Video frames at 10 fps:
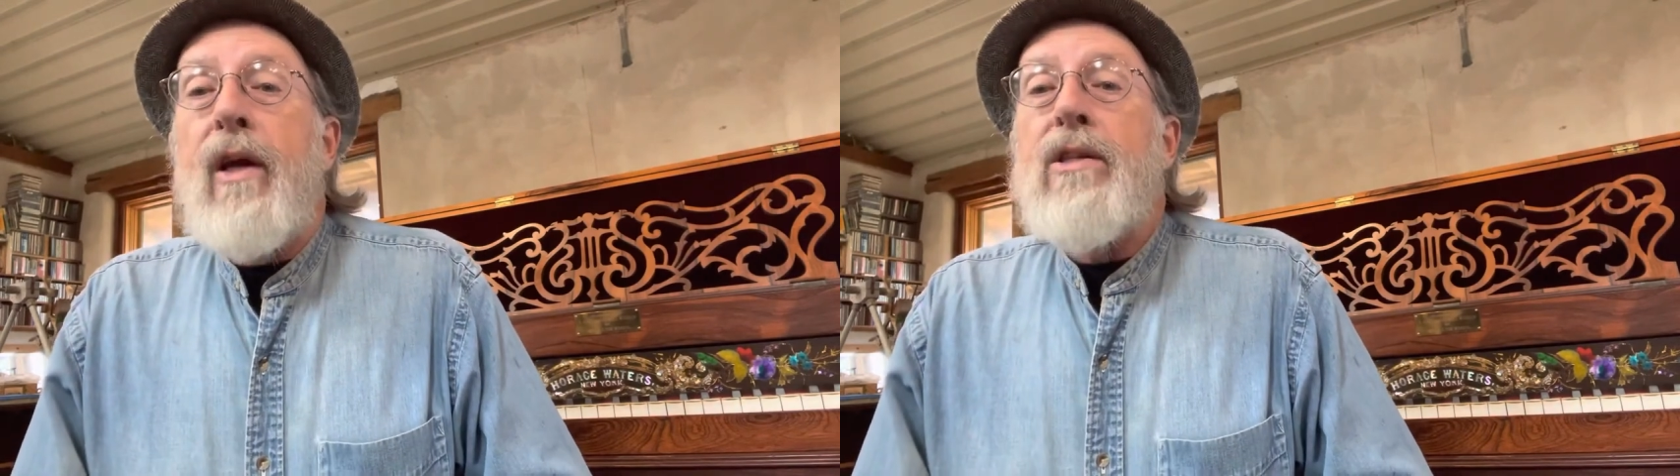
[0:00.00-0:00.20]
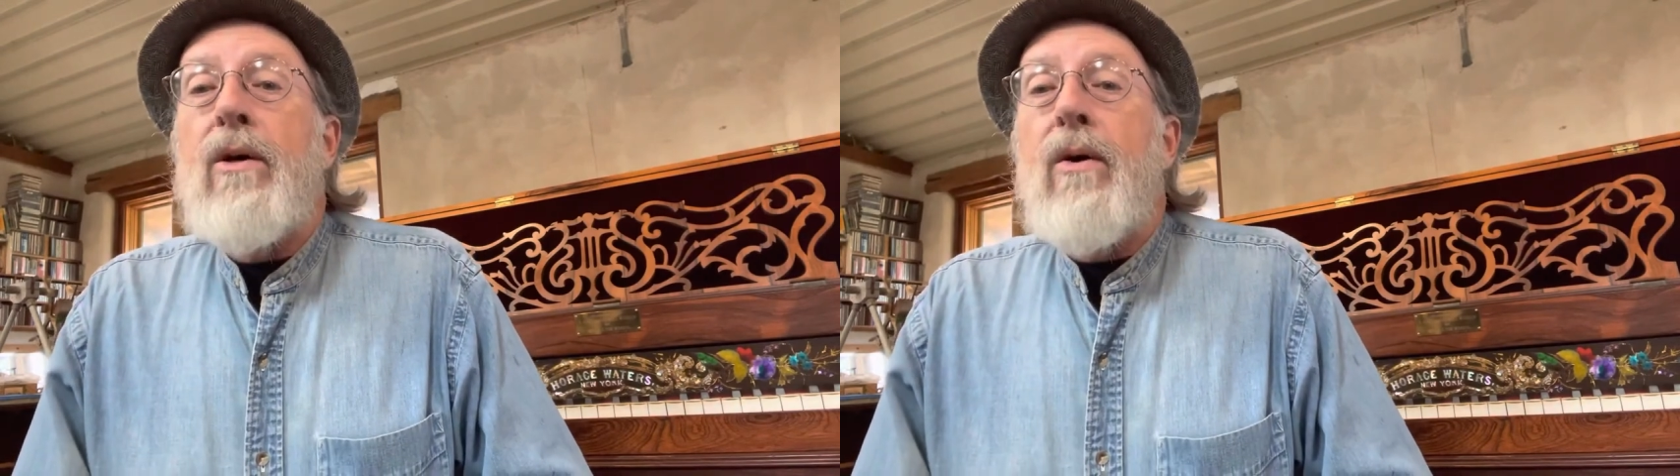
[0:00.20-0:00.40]

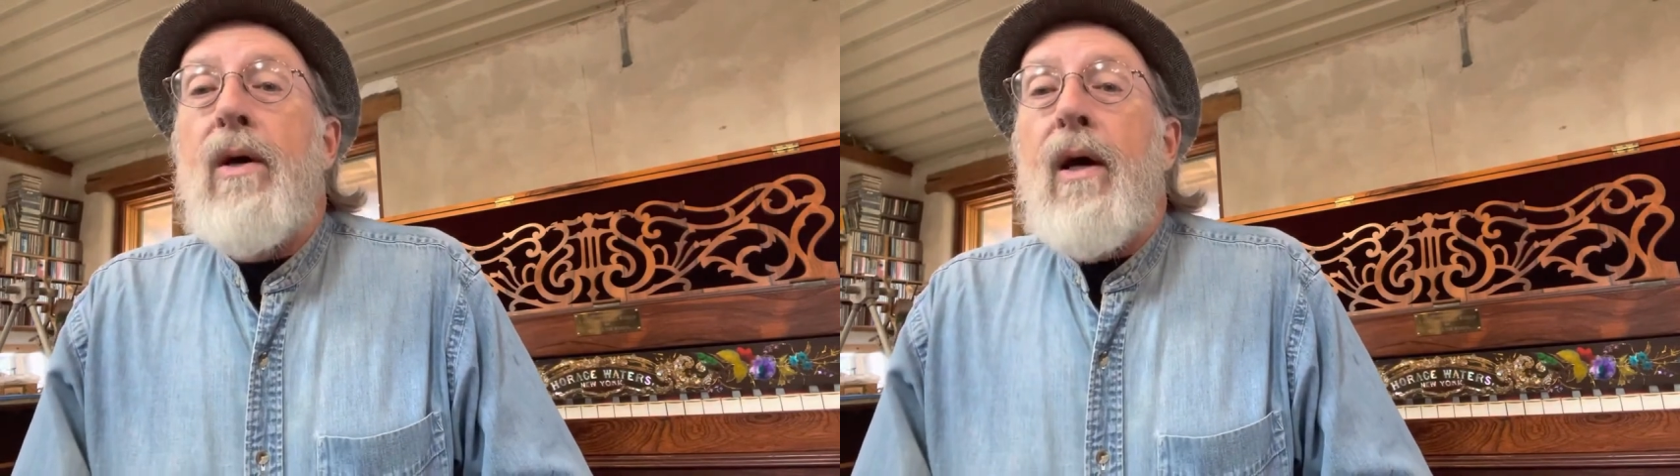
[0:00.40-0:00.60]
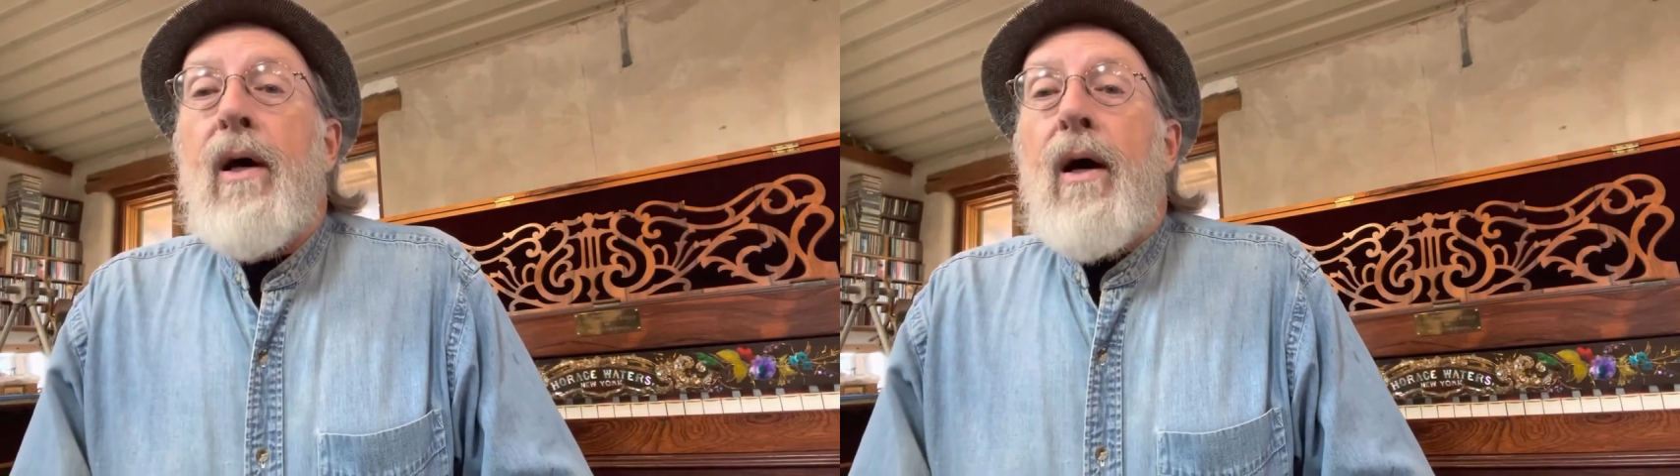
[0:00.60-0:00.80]
So
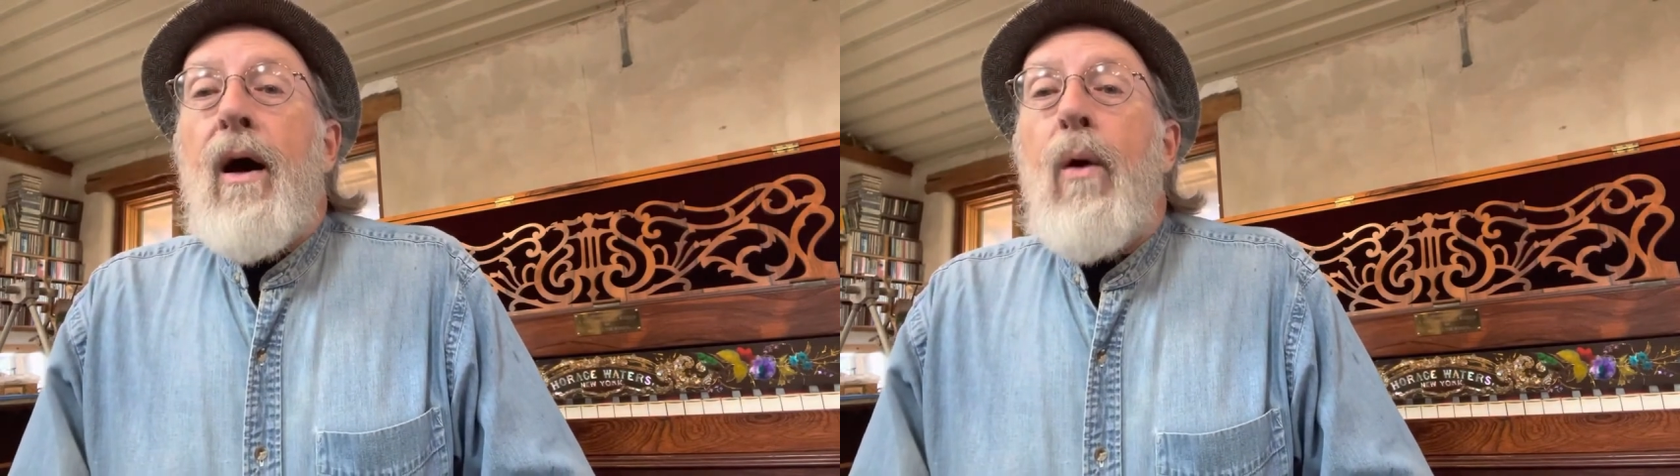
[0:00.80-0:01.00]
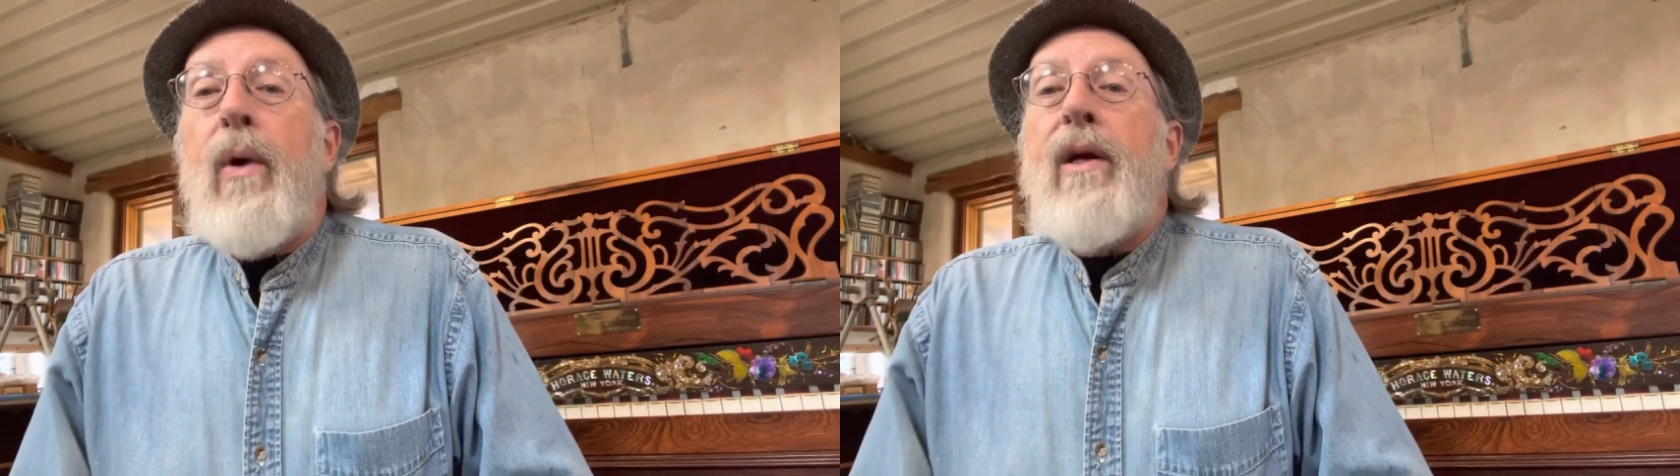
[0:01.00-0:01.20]

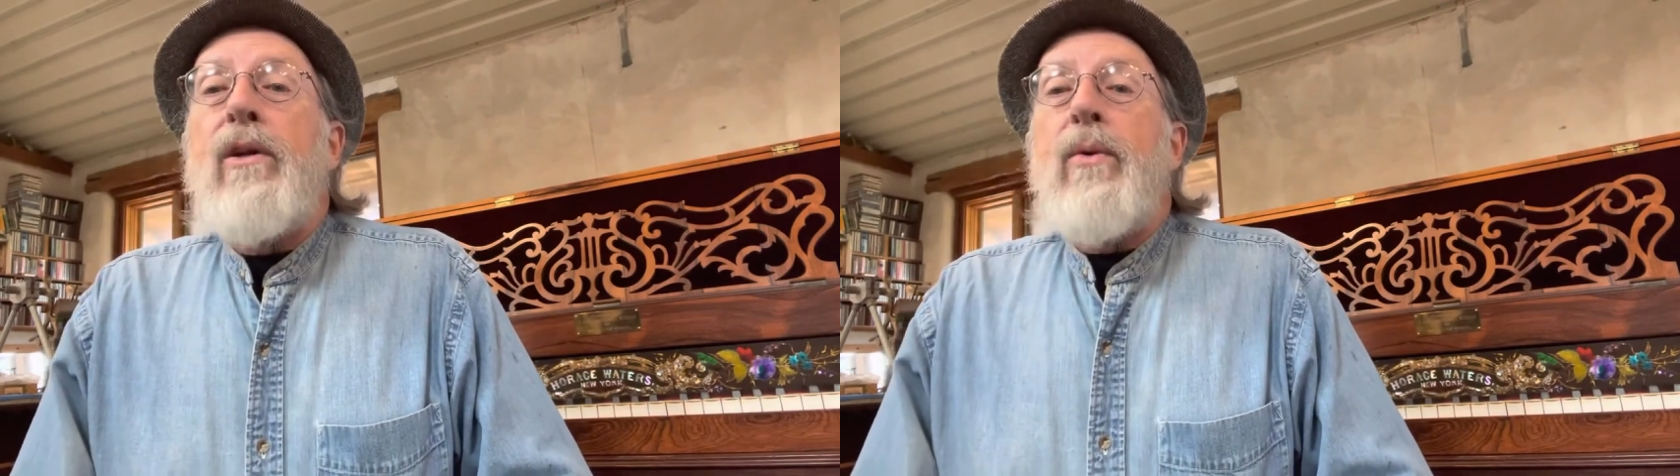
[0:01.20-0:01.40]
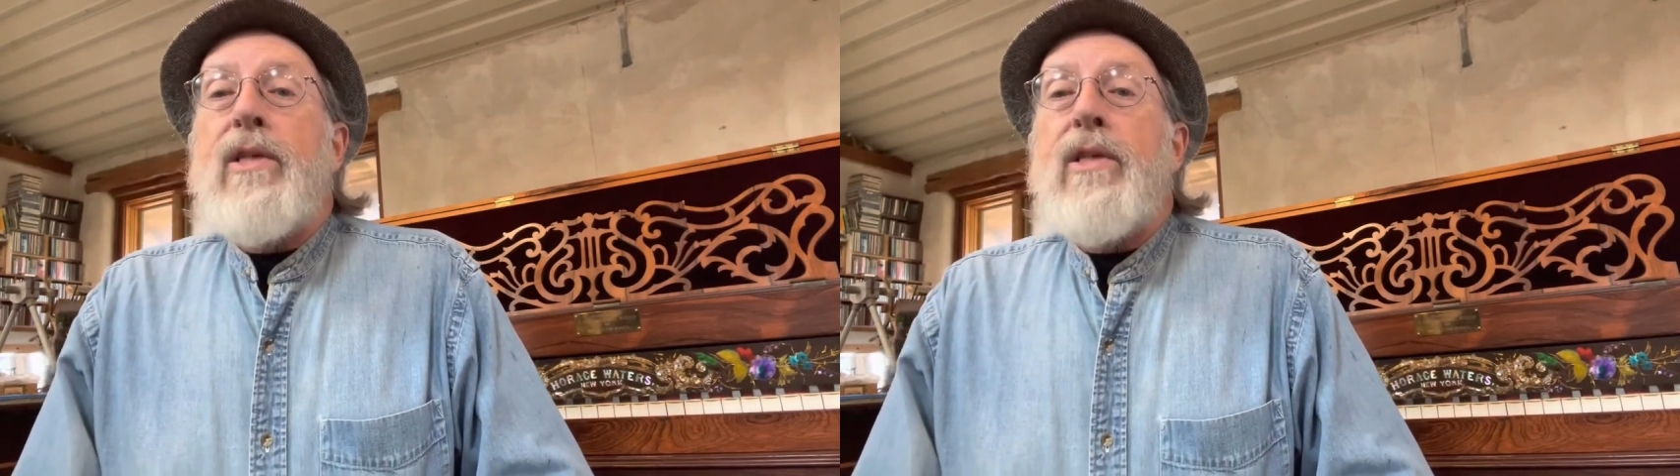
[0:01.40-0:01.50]
all we can do